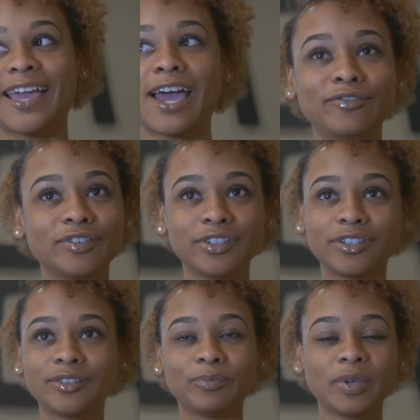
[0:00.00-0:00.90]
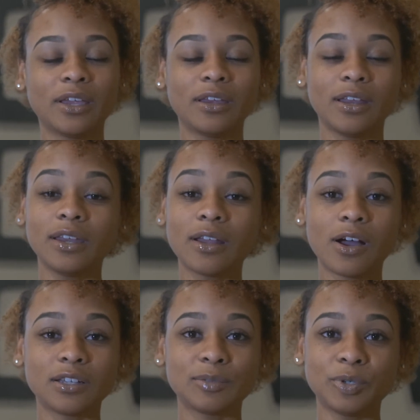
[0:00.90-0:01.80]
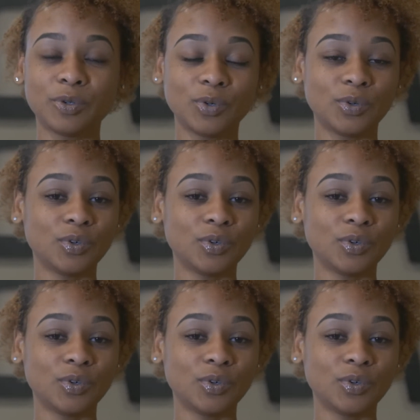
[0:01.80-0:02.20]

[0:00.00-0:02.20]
After being in the hospital,